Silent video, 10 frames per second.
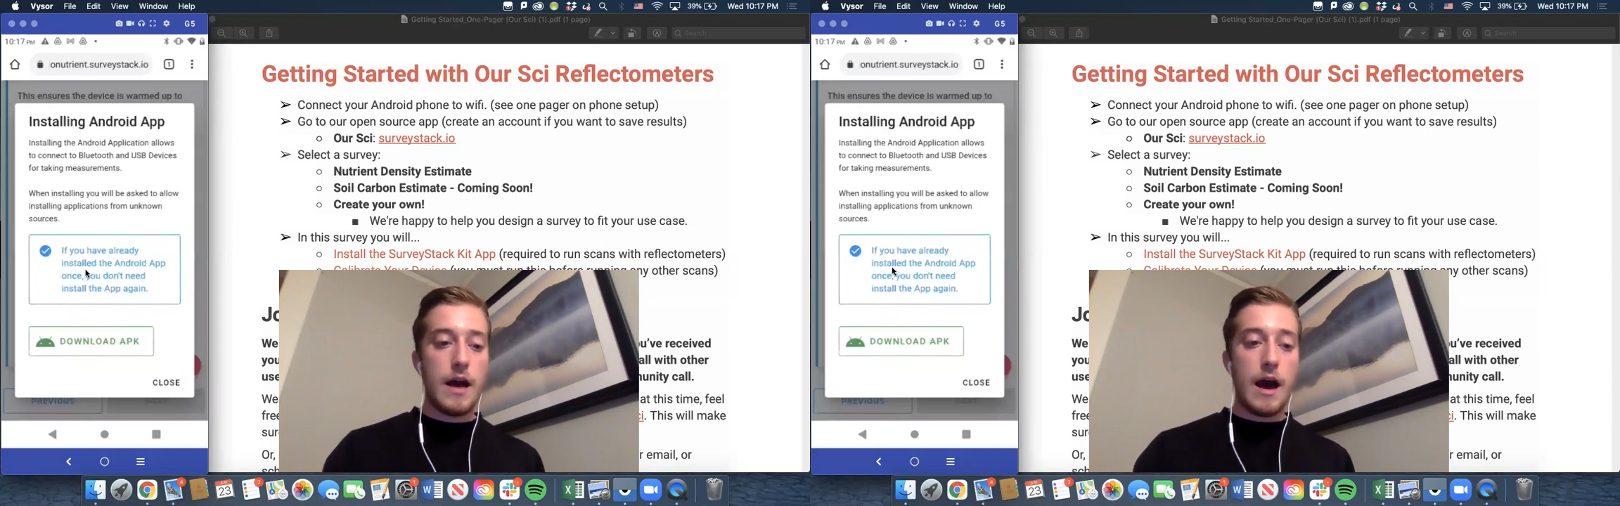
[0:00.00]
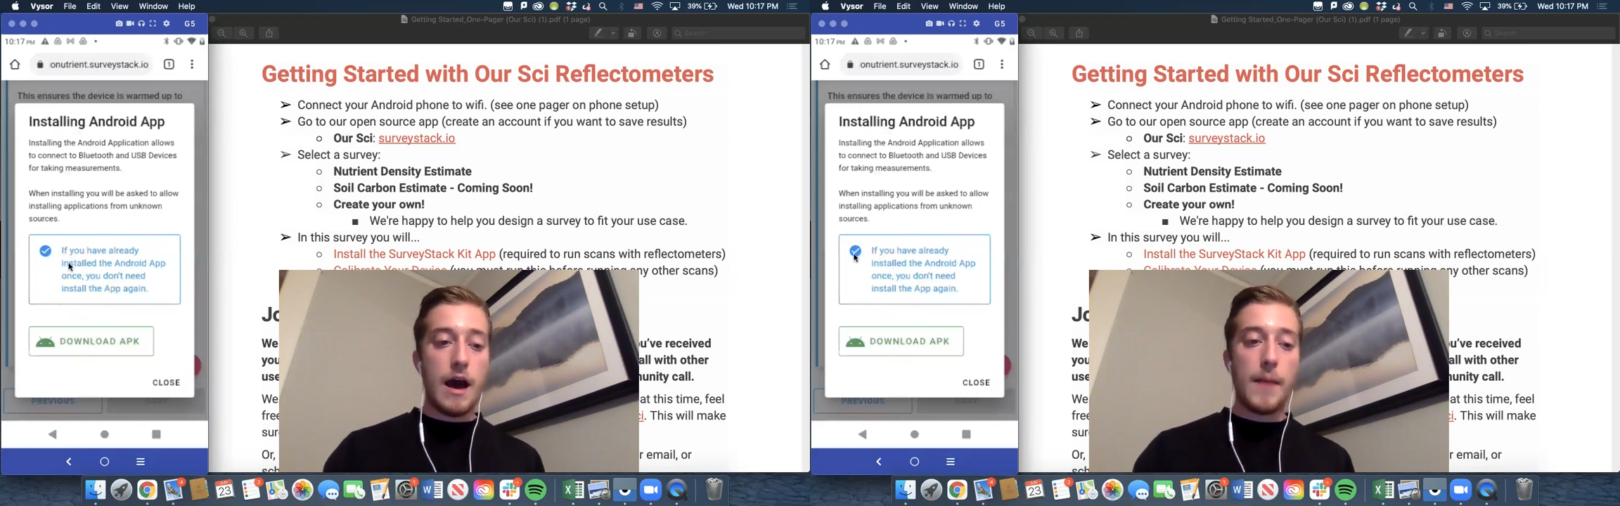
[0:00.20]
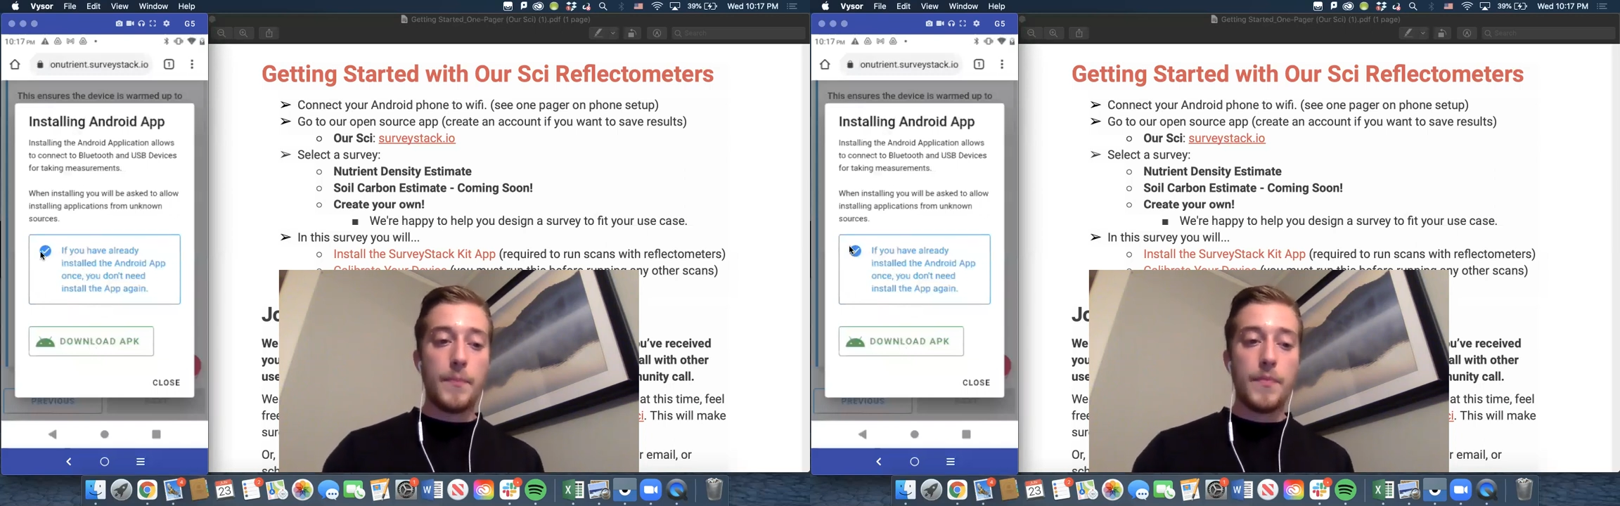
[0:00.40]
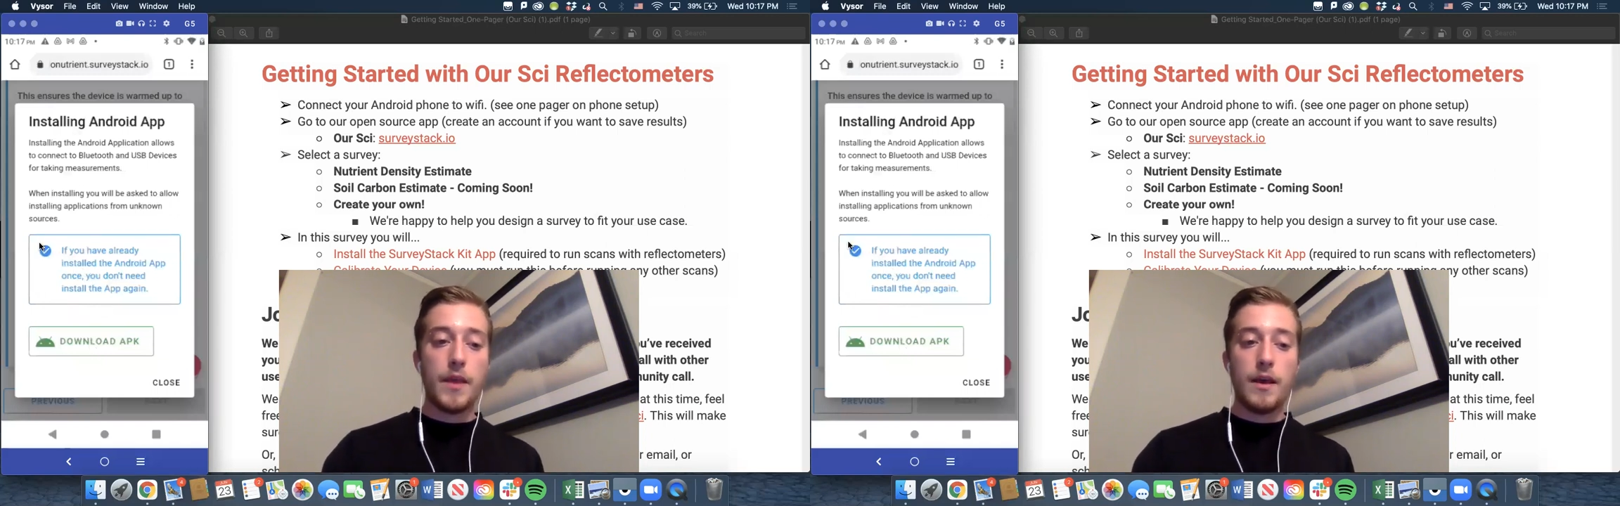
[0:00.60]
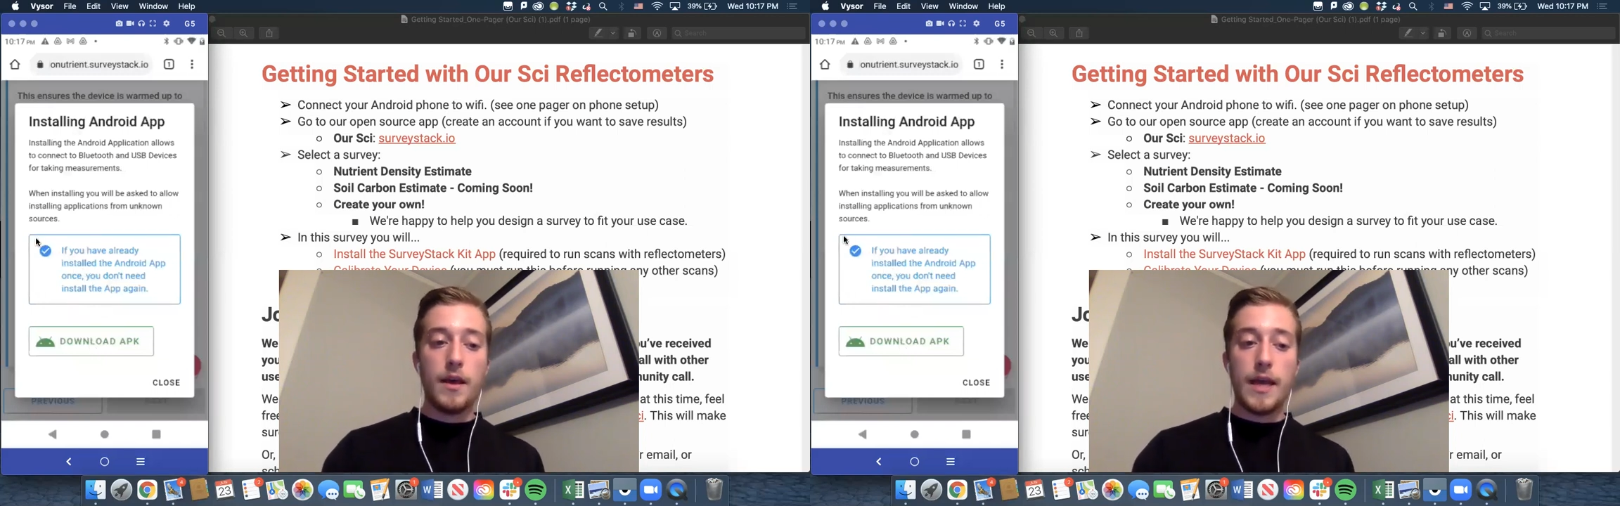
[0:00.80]

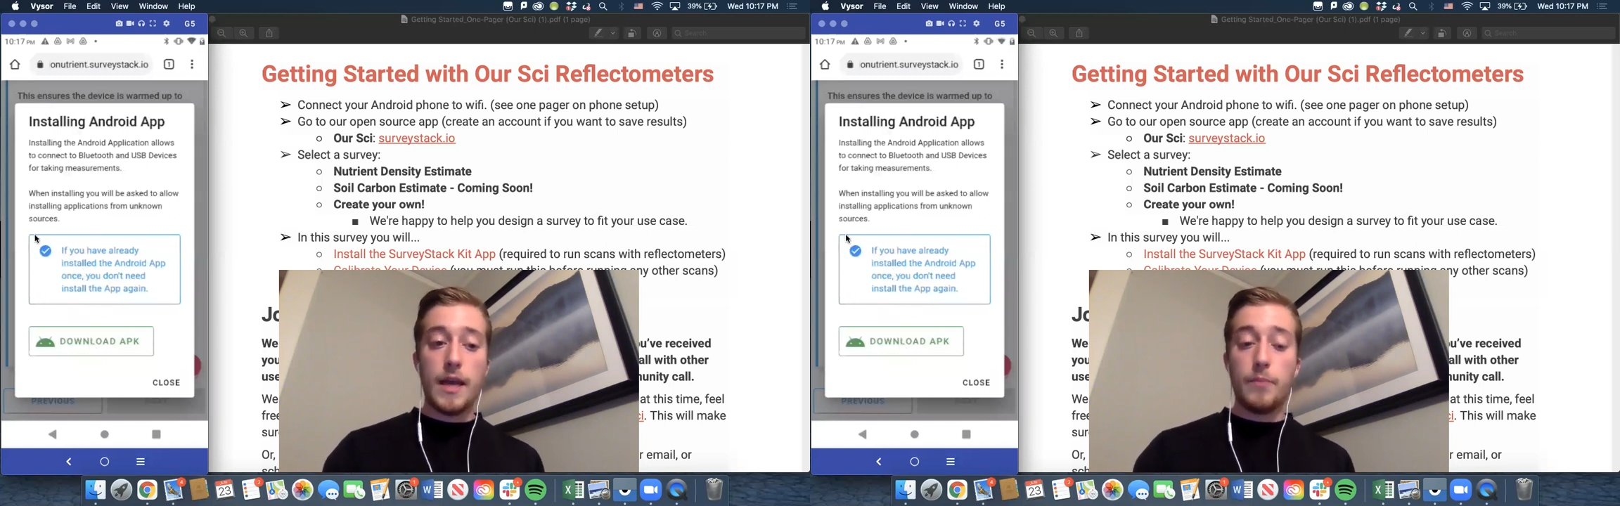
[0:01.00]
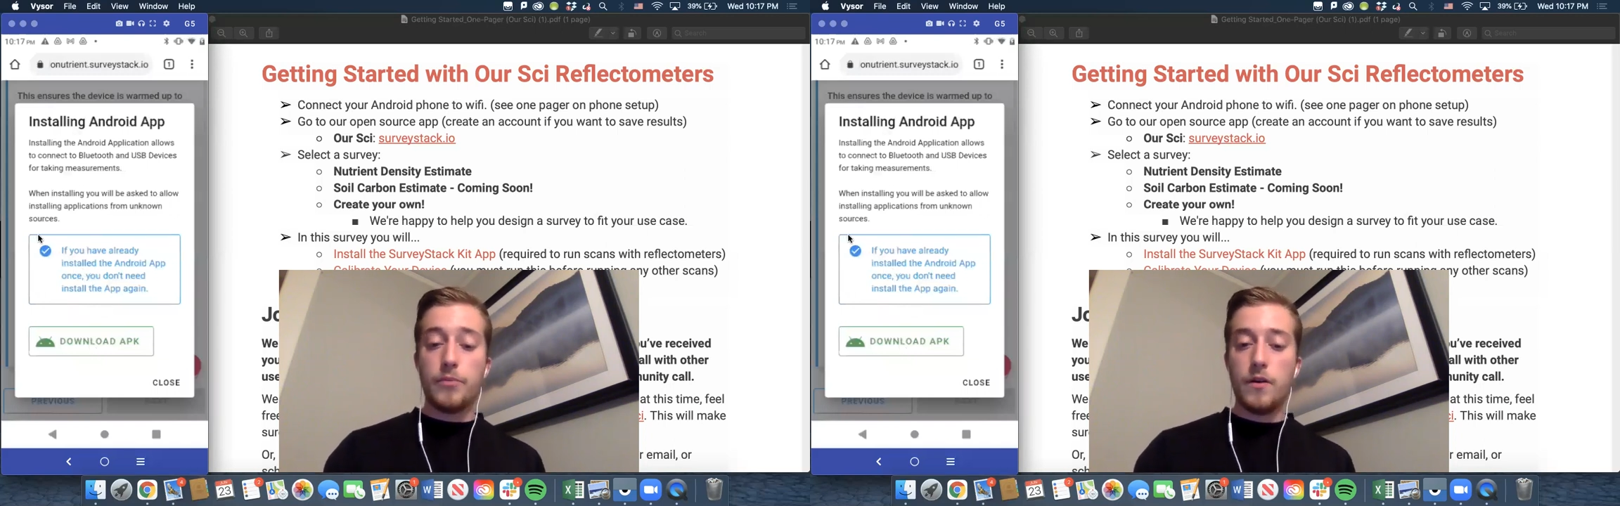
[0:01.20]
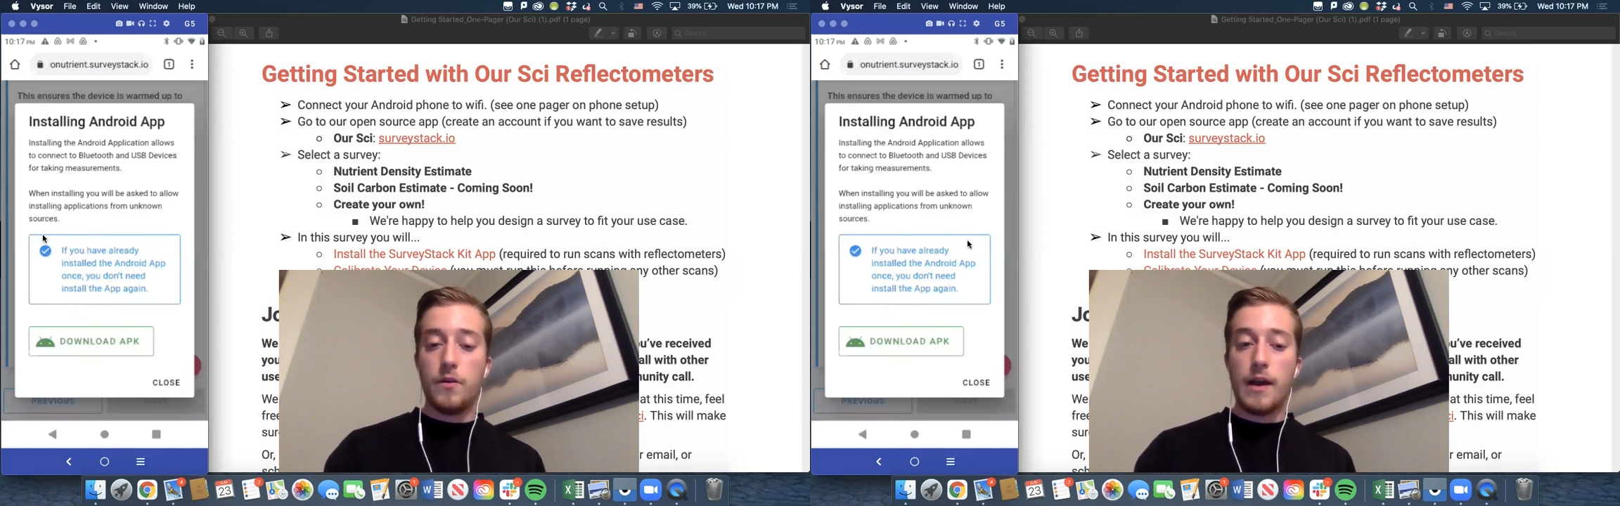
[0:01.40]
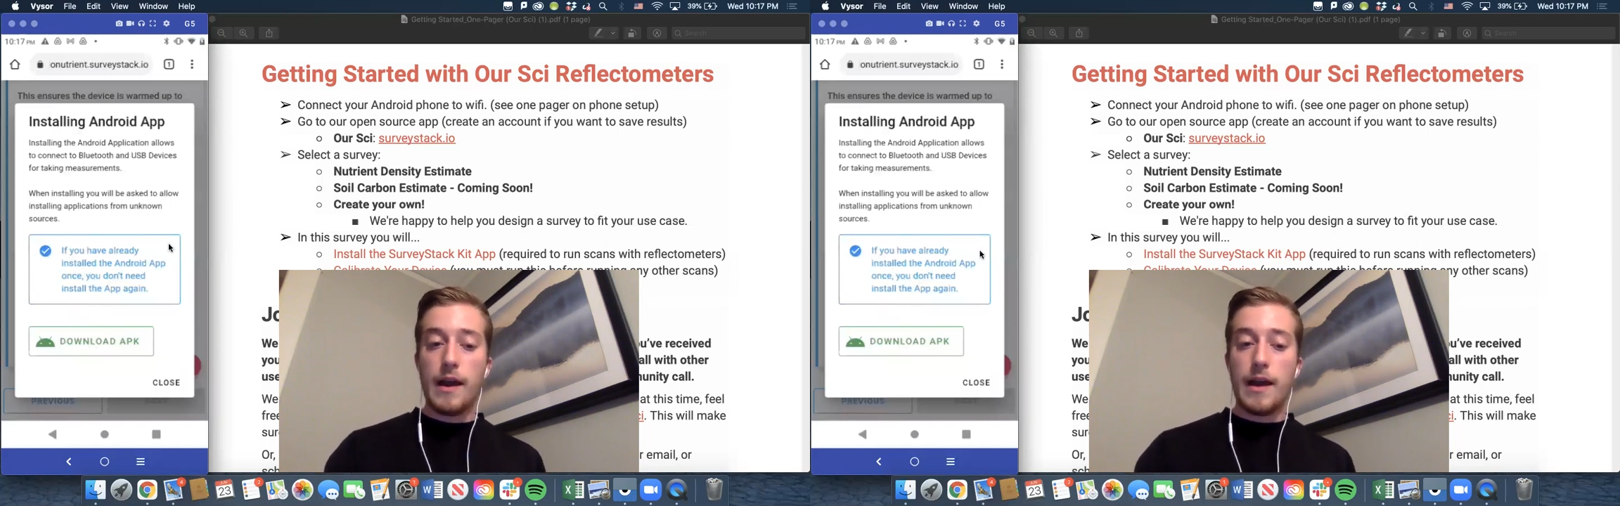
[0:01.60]
In blue,